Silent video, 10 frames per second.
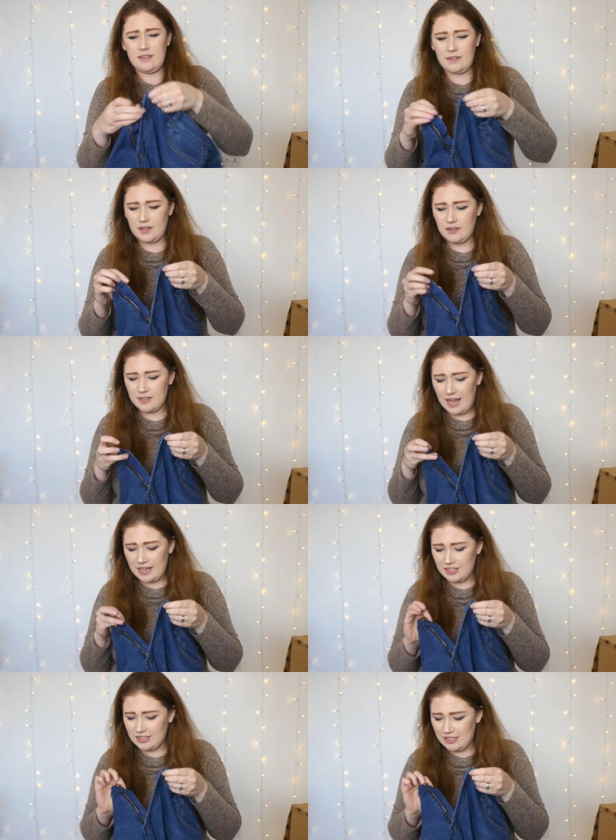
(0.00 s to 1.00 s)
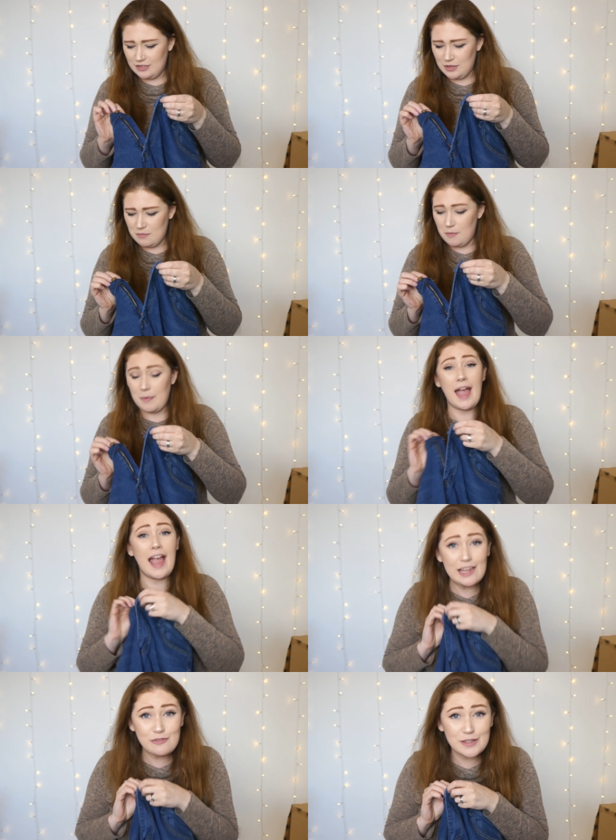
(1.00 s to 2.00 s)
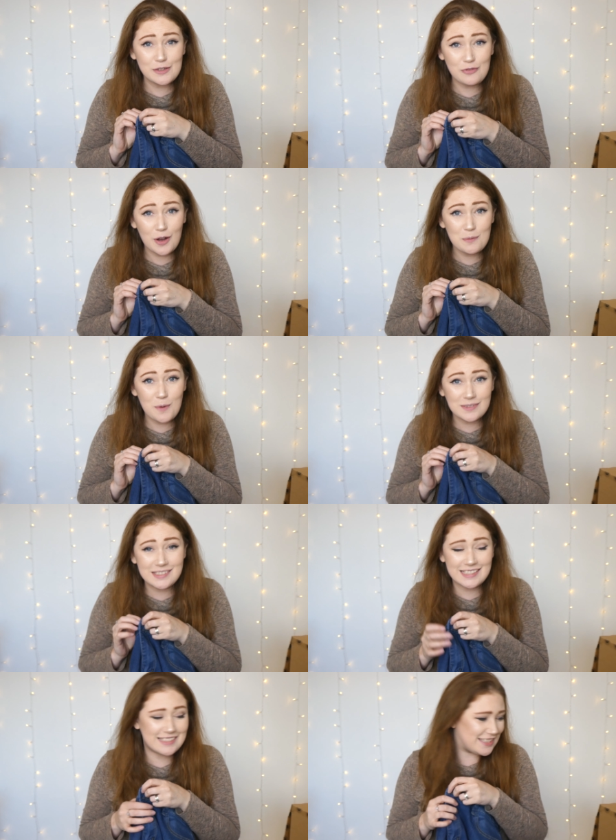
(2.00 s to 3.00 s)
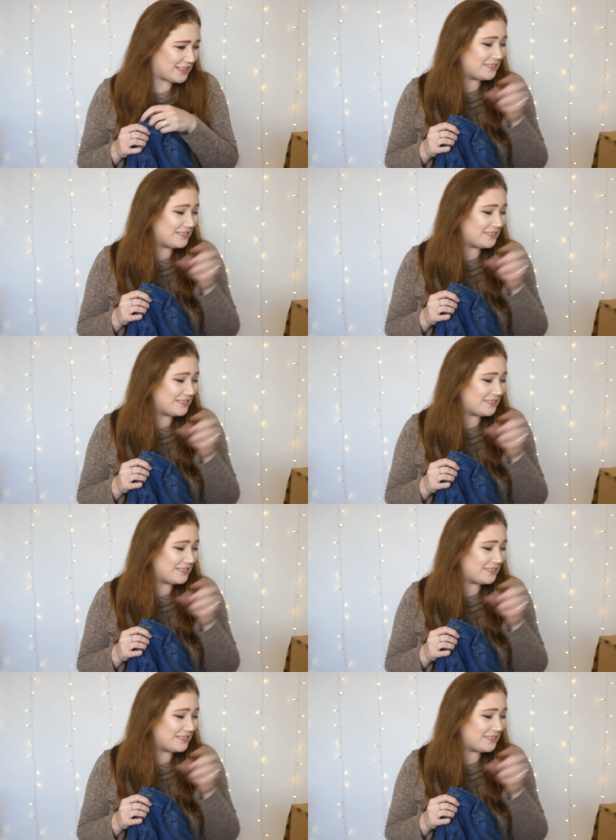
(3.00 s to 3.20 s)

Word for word: So I can't actually do them up even if I wanted to,